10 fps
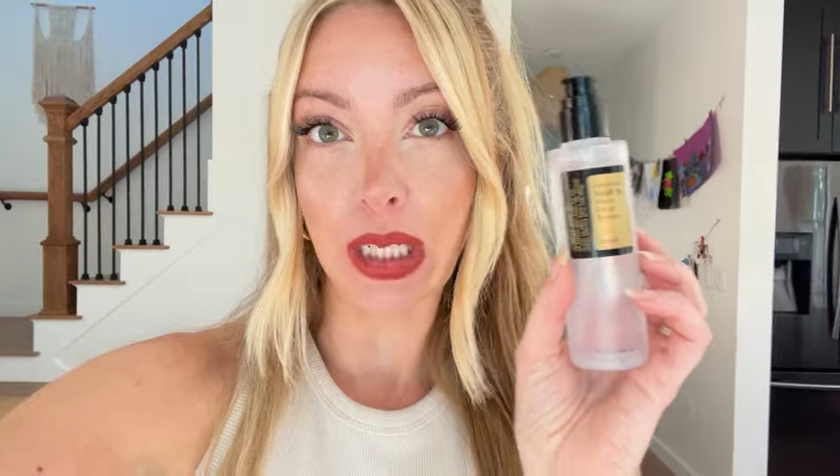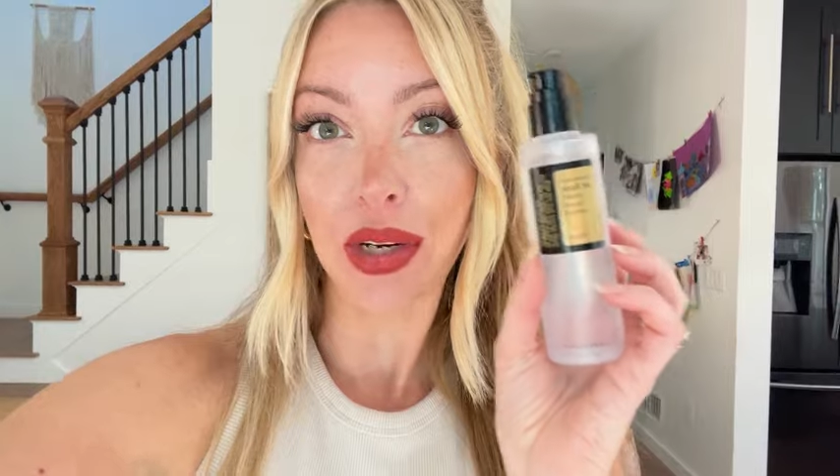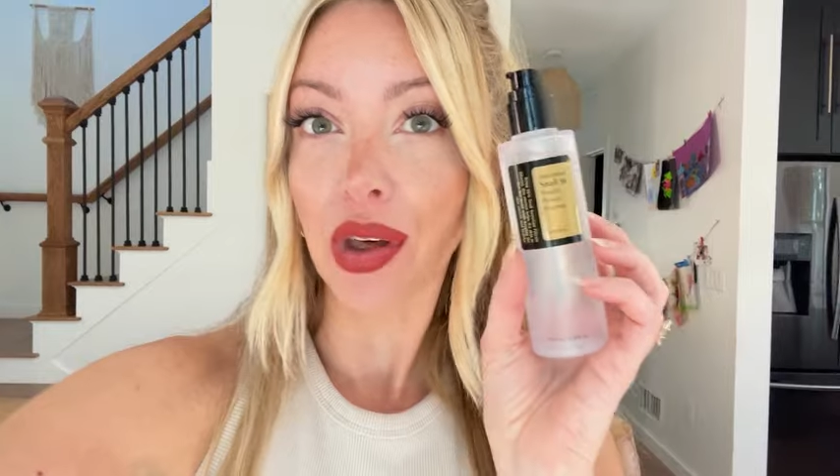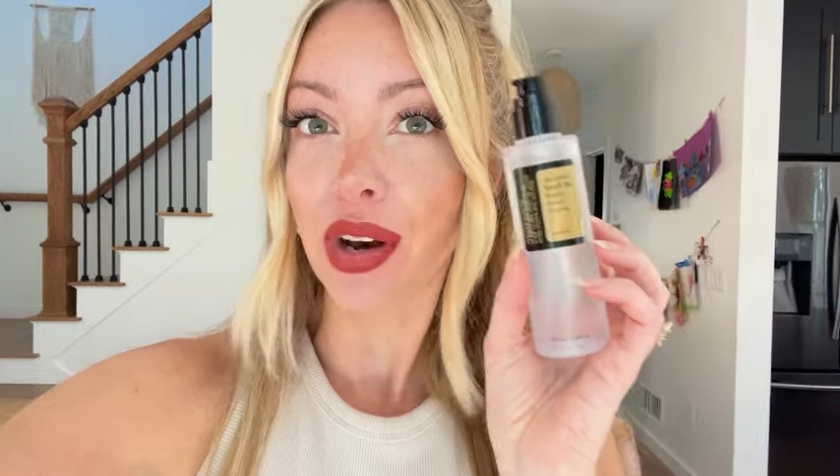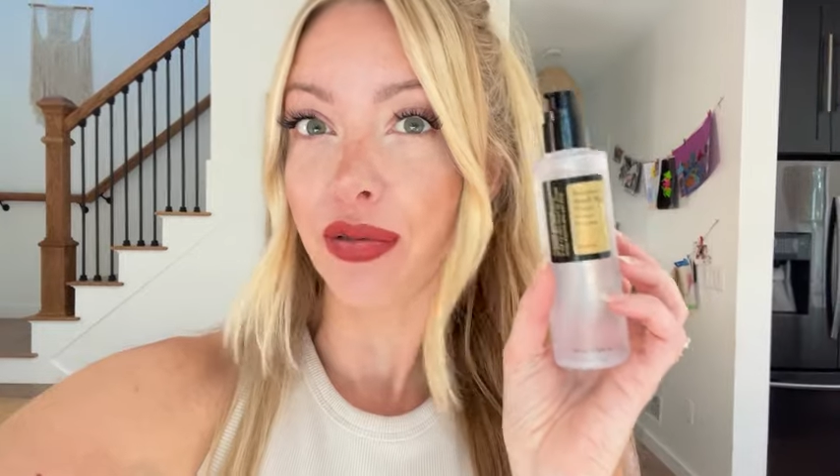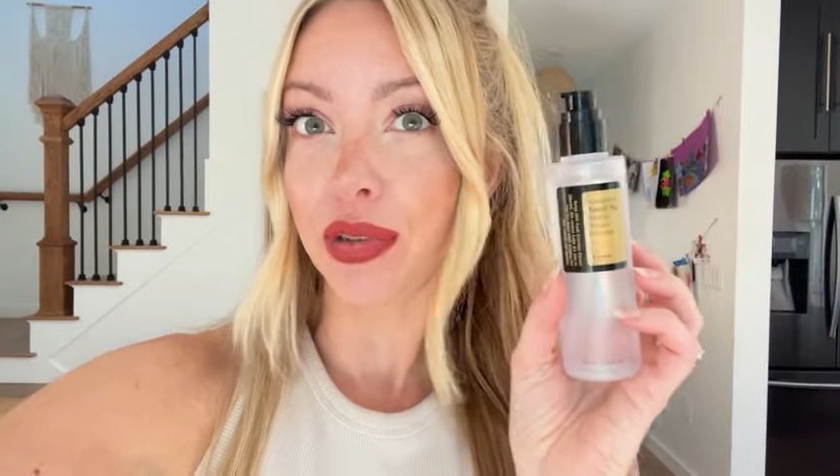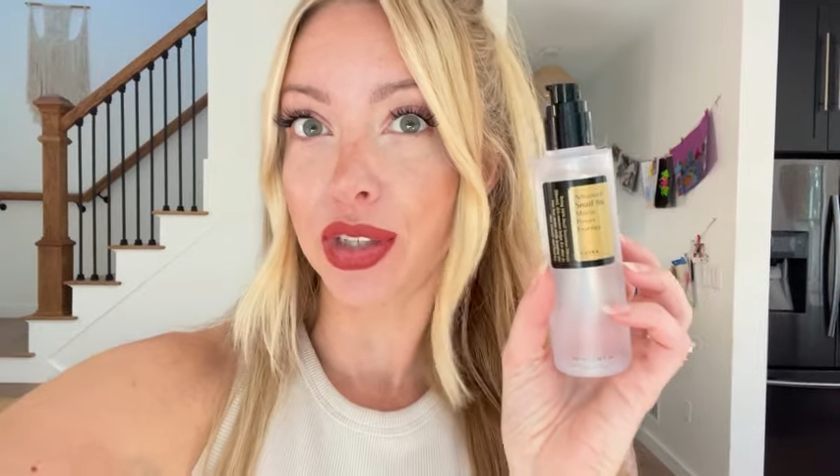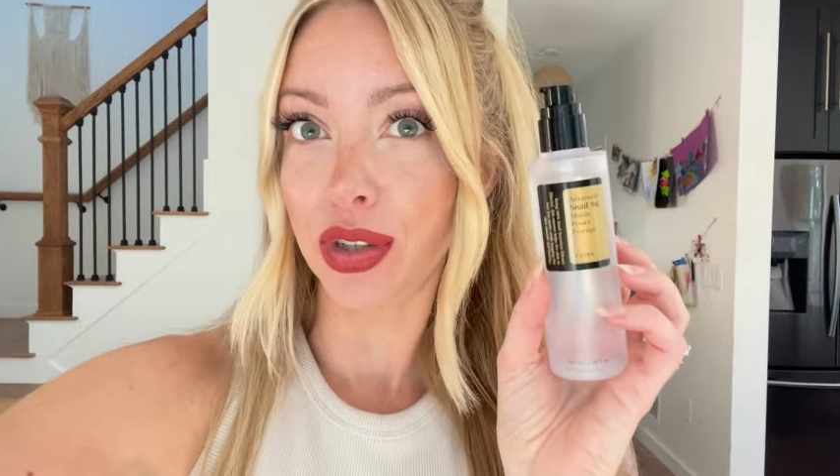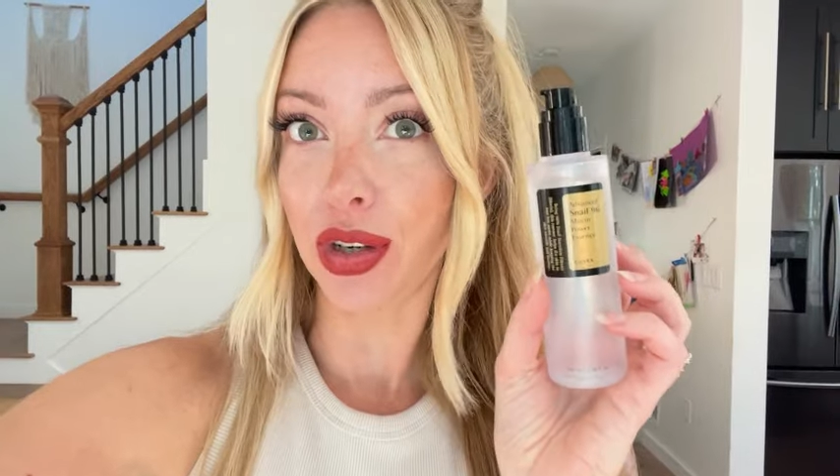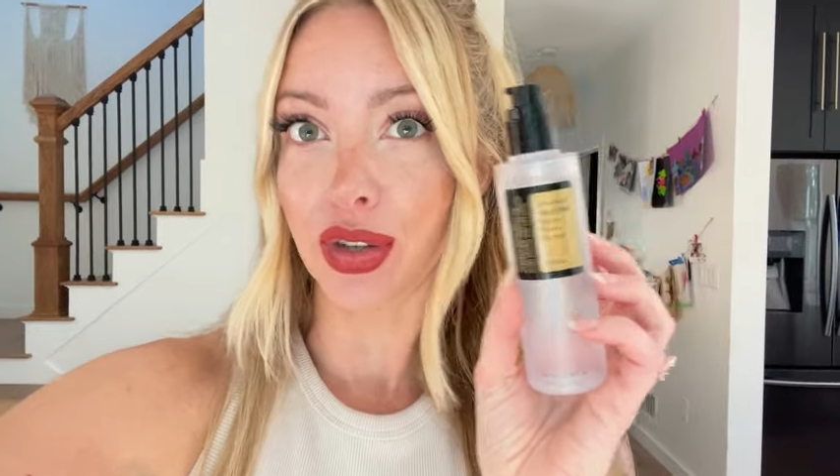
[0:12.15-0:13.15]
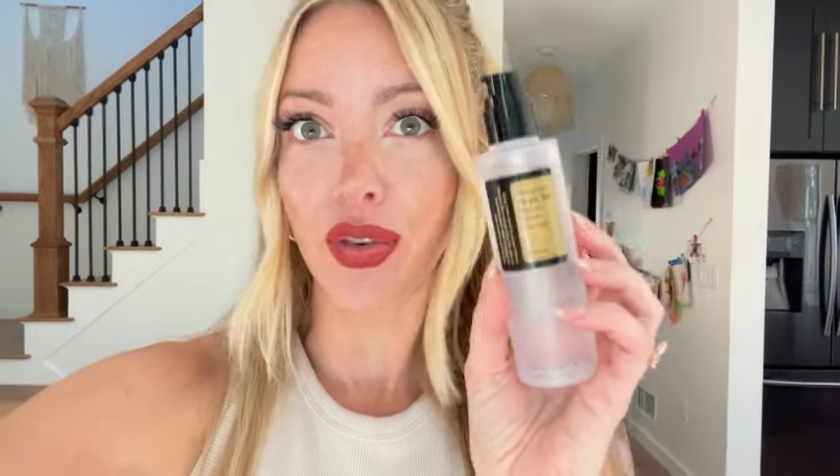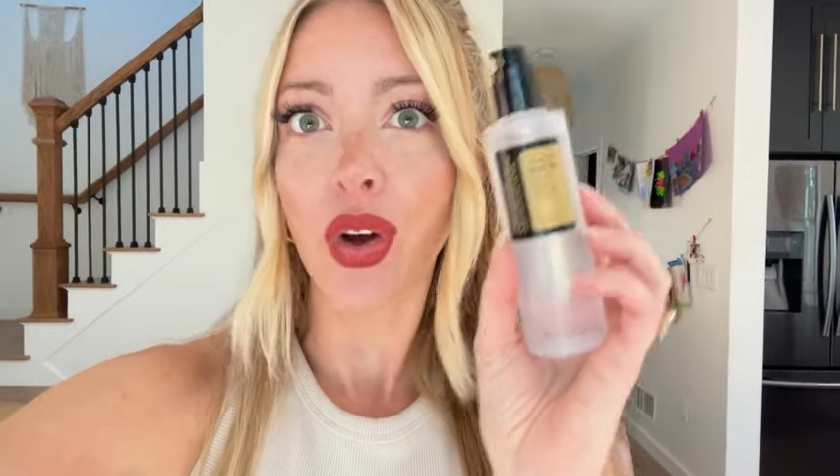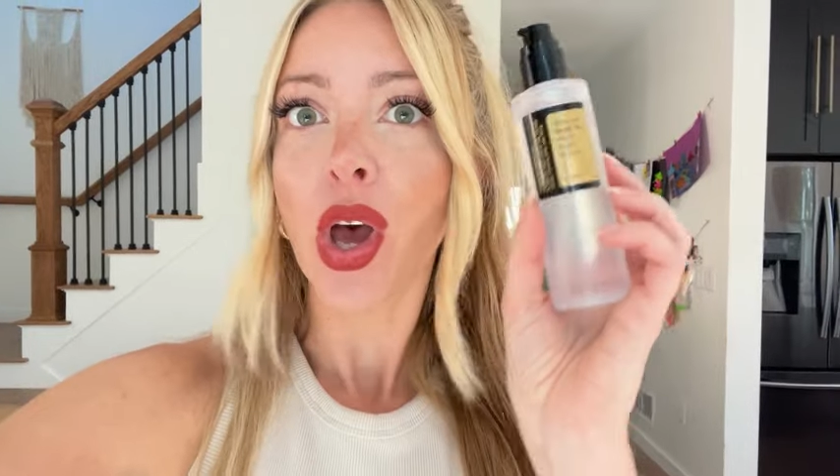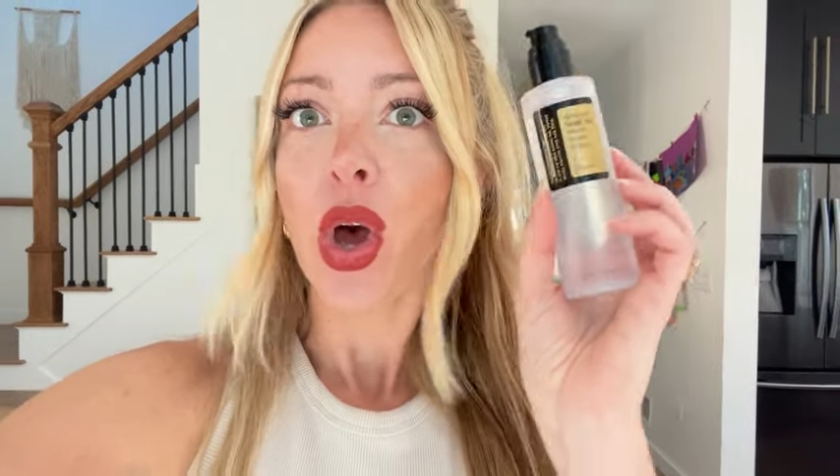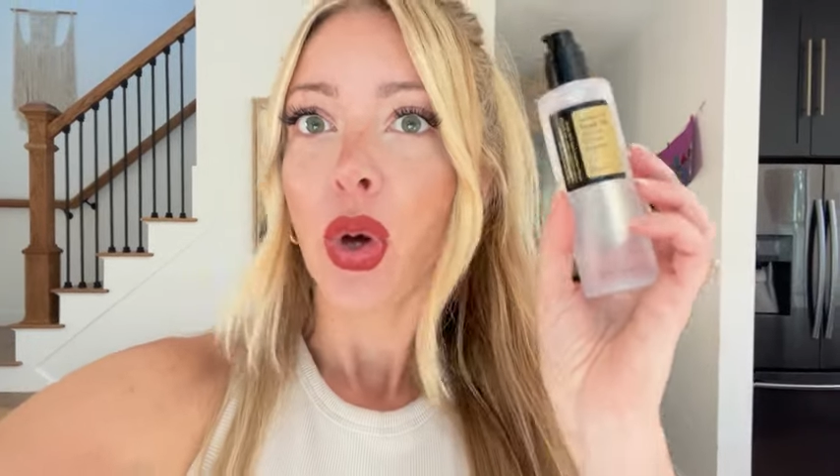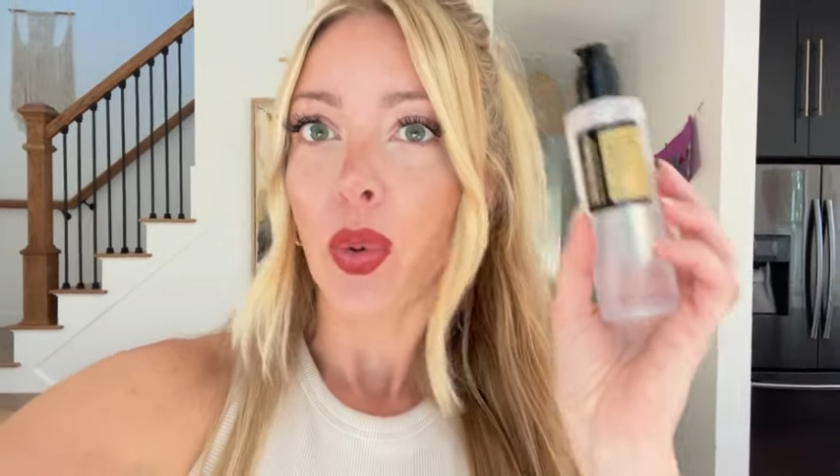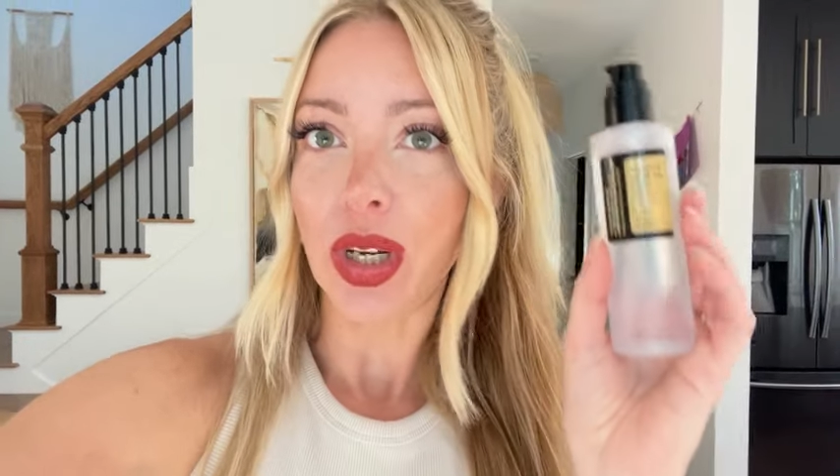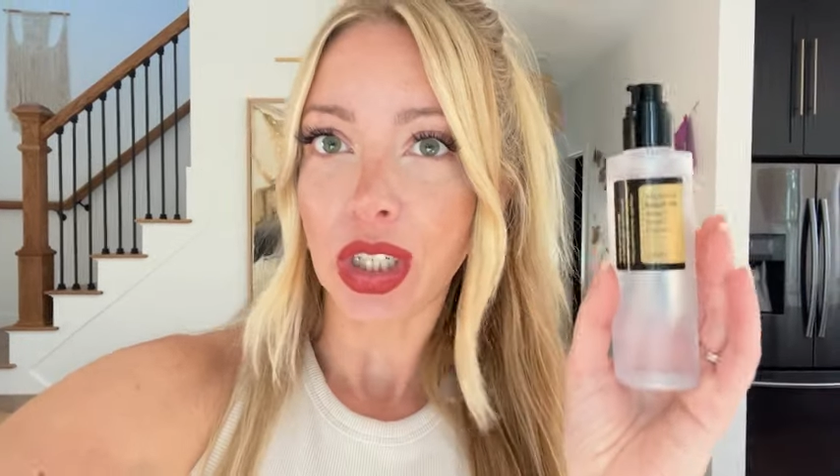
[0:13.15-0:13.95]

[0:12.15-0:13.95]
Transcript: I did a lot of research of when